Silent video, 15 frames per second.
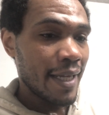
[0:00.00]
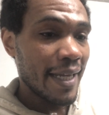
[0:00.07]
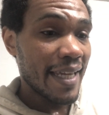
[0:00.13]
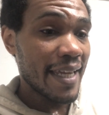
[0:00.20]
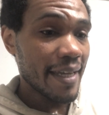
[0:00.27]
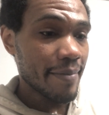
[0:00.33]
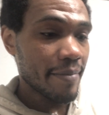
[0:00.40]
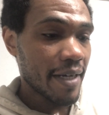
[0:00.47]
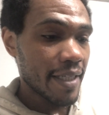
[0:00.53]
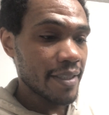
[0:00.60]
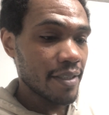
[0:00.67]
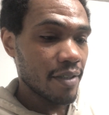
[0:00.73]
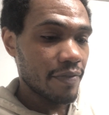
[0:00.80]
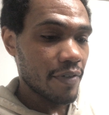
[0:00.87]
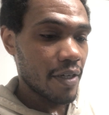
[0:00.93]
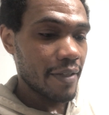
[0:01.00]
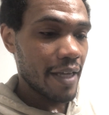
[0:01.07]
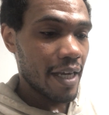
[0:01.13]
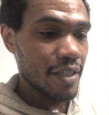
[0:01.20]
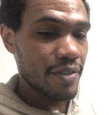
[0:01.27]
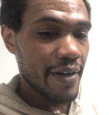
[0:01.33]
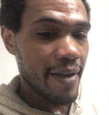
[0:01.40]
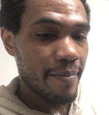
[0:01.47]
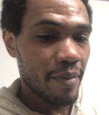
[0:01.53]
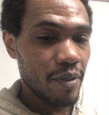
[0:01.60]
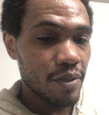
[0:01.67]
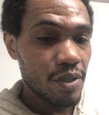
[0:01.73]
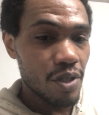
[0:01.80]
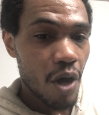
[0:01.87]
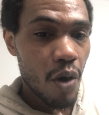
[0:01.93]
get myself on that treadmill
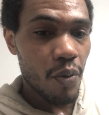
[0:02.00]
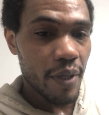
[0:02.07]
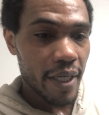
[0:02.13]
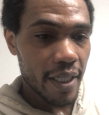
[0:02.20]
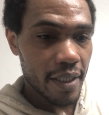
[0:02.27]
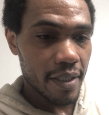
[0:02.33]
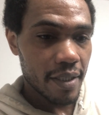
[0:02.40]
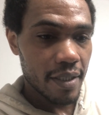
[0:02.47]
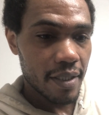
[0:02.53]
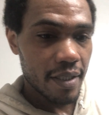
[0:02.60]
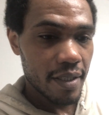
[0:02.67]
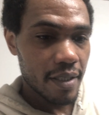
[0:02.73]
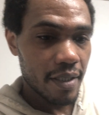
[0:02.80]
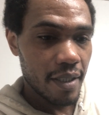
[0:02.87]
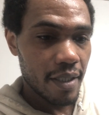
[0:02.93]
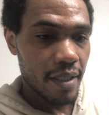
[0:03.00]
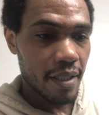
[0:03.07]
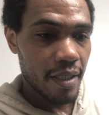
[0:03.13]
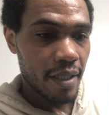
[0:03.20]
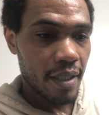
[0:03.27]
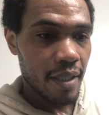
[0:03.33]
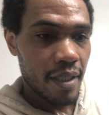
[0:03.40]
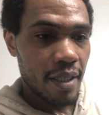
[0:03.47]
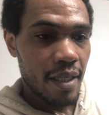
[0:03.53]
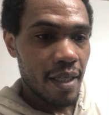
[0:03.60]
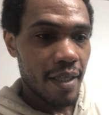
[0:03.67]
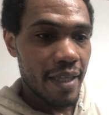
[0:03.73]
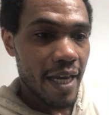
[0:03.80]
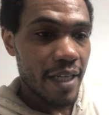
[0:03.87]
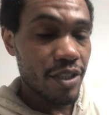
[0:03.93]
knowing
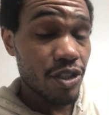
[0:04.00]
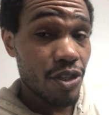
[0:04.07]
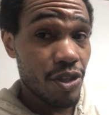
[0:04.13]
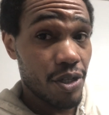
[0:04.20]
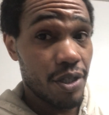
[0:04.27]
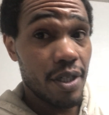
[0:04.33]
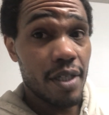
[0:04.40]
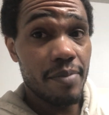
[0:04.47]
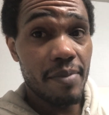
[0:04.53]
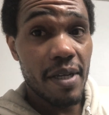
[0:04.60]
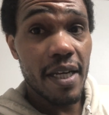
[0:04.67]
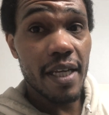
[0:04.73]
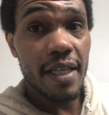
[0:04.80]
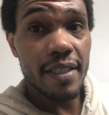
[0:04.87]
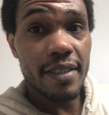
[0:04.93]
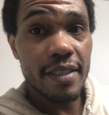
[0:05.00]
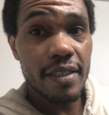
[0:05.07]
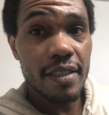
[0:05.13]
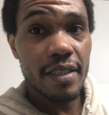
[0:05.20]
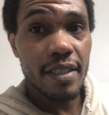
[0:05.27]
that it's 30 minutes,